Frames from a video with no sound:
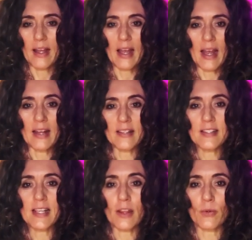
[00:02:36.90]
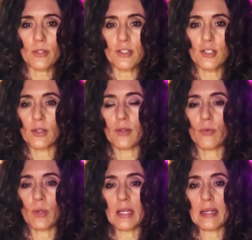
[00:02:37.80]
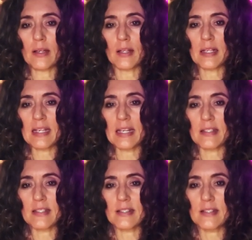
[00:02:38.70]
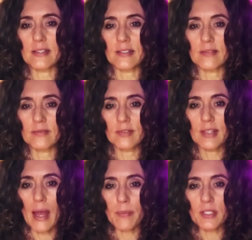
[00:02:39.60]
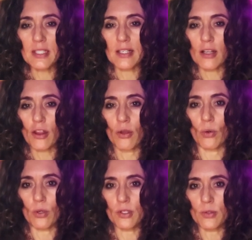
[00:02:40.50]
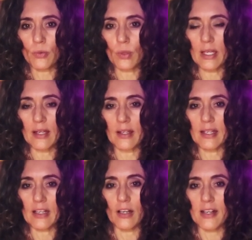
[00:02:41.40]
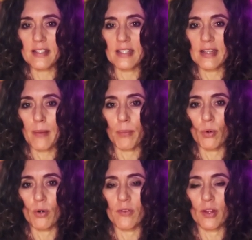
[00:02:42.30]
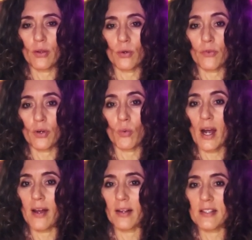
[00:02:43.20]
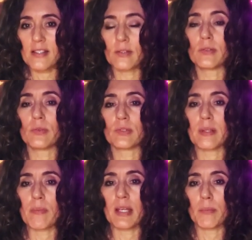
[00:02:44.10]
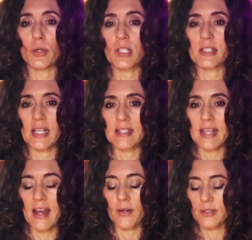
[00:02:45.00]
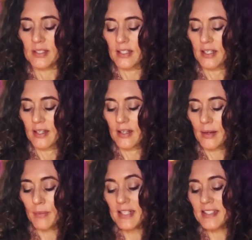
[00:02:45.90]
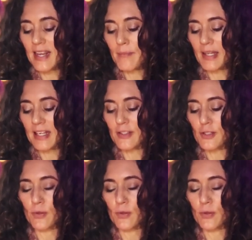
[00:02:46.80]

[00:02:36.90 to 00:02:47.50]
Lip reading: And this is our thoughts too. If we get captured in a thought, we get lost in that portal of the thought for a while until something pushes us out. But the same here too.